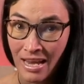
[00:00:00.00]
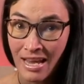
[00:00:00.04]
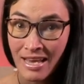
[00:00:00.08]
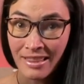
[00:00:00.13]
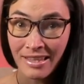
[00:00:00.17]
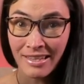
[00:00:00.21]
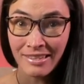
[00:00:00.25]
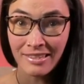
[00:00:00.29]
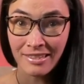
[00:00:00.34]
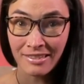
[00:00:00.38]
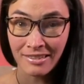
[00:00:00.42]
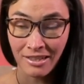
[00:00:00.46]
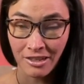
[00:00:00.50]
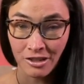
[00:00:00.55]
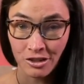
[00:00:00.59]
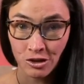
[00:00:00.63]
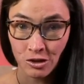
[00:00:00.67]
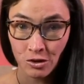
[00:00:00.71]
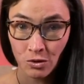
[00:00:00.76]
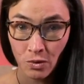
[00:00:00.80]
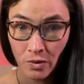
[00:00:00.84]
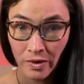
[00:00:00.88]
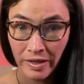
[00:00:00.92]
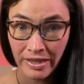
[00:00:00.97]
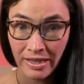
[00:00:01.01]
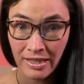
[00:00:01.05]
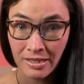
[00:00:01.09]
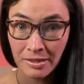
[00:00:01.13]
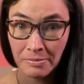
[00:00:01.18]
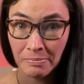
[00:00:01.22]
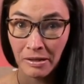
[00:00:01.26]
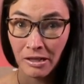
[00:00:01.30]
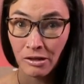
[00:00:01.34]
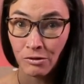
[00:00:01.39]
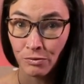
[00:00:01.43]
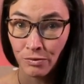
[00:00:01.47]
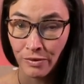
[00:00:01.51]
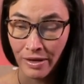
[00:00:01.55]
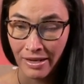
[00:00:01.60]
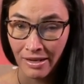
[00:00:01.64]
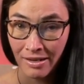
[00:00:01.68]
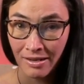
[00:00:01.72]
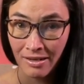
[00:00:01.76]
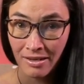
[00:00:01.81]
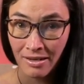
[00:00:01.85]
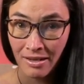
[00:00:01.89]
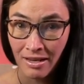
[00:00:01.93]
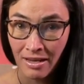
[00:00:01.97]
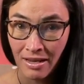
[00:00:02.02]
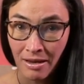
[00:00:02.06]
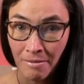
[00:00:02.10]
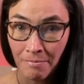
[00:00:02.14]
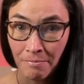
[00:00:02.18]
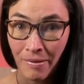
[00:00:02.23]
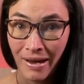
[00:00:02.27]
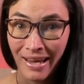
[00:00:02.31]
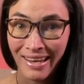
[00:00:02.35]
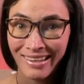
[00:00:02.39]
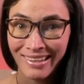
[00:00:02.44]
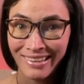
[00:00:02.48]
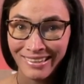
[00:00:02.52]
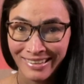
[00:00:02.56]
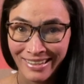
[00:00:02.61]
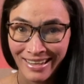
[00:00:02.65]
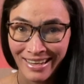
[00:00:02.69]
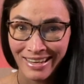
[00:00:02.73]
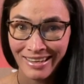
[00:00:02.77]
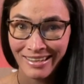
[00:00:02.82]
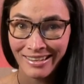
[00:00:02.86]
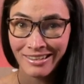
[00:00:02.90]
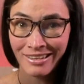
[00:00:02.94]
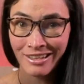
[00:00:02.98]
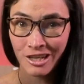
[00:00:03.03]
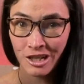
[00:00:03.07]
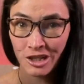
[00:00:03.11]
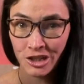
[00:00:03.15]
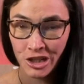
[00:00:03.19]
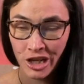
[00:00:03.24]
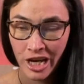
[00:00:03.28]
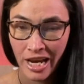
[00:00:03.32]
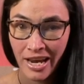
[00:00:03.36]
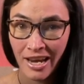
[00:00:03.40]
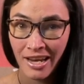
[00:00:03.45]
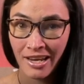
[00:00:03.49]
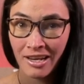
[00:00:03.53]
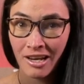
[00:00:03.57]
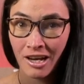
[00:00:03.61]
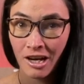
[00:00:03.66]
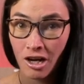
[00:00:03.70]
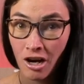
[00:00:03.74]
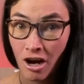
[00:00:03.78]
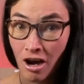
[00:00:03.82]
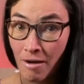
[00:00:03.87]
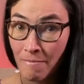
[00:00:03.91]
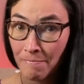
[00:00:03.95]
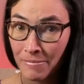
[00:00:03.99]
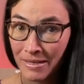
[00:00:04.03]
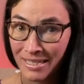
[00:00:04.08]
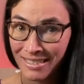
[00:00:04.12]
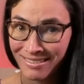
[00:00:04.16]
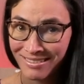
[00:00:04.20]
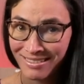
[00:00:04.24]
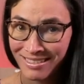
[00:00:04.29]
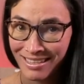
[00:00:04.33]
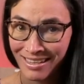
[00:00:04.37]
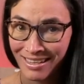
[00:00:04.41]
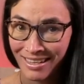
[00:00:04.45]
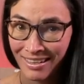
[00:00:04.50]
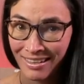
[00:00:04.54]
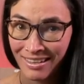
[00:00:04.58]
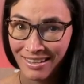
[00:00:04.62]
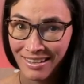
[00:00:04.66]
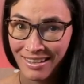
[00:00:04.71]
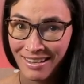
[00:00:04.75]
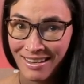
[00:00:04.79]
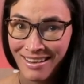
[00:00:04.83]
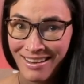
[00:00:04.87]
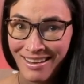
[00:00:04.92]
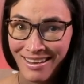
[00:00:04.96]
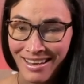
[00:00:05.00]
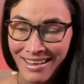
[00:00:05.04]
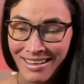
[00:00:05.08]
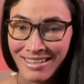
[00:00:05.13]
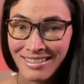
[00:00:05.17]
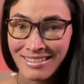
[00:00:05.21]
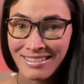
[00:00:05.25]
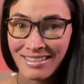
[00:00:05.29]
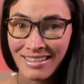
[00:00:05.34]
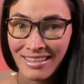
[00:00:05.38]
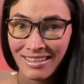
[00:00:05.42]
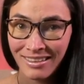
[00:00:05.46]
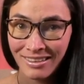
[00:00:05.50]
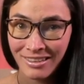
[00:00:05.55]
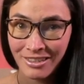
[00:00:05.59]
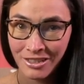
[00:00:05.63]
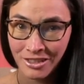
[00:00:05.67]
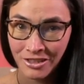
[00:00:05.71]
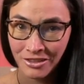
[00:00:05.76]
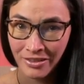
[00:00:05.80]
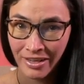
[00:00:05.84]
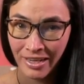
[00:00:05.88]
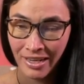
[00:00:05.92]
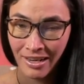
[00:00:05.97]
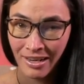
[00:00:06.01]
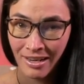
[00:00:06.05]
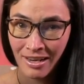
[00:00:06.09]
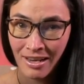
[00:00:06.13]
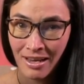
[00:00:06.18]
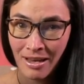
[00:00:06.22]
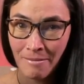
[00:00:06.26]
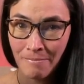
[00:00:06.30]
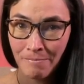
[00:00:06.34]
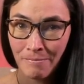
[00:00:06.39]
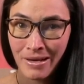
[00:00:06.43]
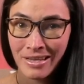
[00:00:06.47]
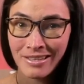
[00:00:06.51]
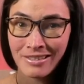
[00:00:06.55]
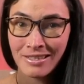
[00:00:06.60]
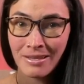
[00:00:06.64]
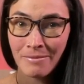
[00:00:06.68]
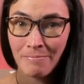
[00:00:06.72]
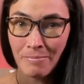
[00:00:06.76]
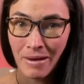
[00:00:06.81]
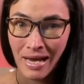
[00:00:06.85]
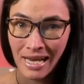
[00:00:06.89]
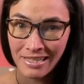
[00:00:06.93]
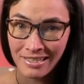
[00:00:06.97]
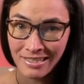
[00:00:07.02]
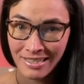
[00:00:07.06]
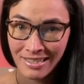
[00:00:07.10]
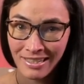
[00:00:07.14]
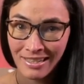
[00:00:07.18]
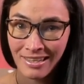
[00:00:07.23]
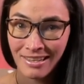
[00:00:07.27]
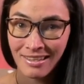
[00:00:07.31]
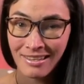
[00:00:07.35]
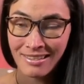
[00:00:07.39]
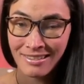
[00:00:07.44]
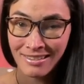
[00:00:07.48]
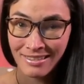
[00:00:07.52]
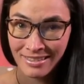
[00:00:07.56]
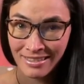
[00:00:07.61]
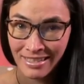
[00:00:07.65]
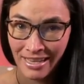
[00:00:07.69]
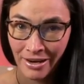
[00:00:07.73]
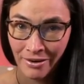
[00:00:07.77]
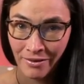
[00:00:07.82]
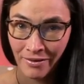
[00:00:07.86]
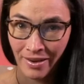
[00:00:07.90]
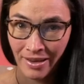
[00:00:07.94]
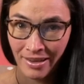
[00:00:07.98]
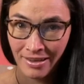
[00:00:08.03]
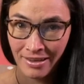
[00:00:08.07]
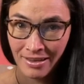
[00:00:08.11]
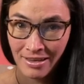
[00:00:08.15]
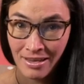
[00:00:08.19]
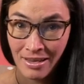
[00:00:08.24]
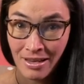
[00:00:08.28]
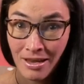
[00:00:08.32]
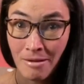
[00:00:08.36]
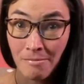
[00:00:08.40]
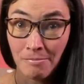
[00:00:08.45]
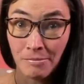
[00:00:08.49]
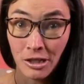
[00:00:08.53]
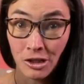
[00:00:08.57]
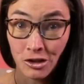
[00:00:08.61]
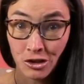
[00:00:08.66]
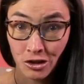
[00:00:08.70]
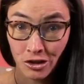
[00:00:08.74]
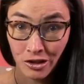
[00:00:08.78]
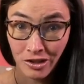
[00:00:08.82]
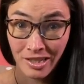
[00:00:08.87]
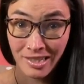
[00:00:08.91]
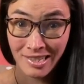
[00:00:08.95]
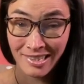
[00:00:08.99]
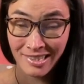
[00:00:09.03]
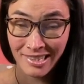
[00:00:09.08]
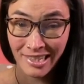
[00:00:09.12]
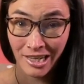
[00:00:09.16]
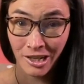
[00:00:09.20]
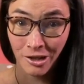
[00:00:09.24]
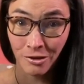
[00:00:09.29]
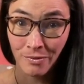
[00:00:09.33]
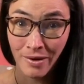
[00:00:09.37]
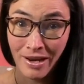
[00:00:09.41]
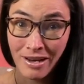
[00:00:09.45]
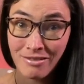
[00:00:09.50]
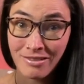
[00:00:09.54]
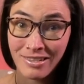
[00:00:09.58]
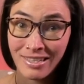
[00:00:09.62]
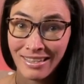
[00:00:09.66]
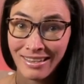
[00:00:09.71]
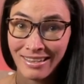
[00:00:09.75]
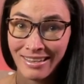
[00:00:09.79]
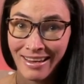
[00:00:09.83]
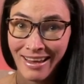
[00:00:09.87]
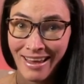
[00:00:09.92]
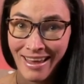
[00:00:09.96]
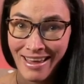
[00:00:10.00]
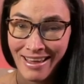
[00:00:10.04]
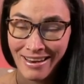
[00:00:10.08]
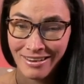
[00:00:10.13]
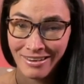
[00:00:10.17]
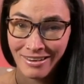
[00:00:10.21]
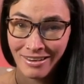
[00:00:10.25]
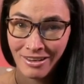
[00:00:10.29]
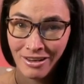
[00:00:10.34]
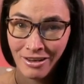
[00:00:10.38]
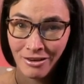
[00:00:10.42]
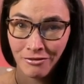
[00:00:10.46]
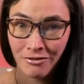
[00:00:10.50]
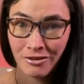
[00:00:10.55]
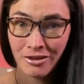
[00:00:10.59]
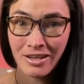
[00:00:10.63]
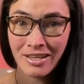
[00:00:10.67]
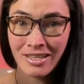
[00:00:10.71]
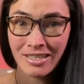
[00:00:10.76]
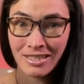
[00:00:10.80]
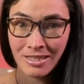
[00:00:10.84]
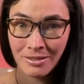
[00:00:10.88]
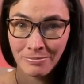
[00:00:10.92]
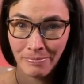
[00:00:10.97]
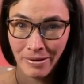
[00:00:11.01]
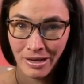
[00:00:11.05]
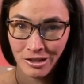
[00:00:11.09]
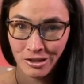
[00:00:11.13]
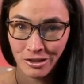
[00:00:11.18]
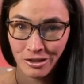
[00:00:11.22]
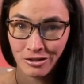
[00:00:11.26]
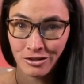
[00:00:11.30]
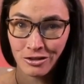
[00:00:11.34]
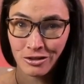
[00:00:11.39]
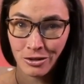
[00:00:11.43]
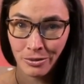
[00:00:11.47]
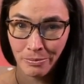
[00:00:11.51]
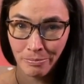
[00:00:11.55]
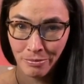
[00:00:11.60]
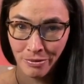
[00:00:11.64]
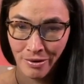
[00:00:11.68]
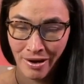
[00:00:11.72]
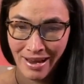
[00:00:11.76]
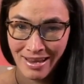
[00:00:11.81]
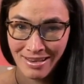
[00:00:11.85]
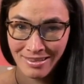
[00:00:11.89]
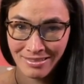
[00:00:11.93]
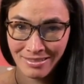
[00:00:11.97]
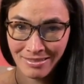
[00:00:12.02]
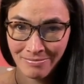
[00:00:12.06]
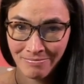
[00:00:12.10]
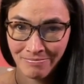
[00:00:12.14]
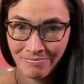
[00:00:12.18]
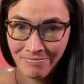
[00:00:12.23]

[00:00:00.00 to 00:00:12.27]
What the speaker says: This is a story that's been written by Ying, Chang, Compestine, and it's illustrated by Sebastia, Serra. Be sure to stick around to the end for a special surprise.